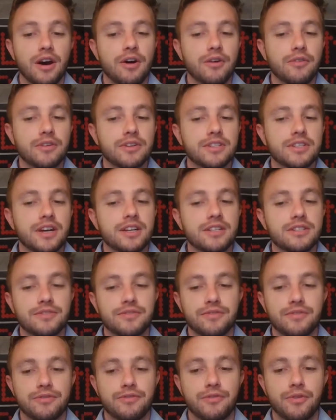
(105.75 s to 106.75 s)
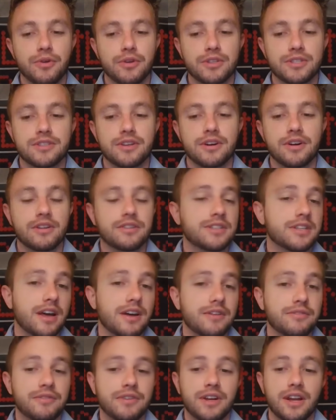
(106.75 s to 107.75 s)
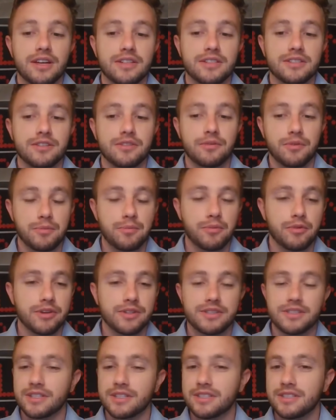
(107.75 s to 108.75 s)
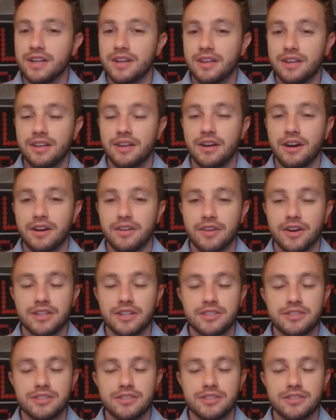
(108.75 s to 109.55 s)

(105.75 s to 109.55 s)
Over his last four starts, Eflin has a 3.68 ERA,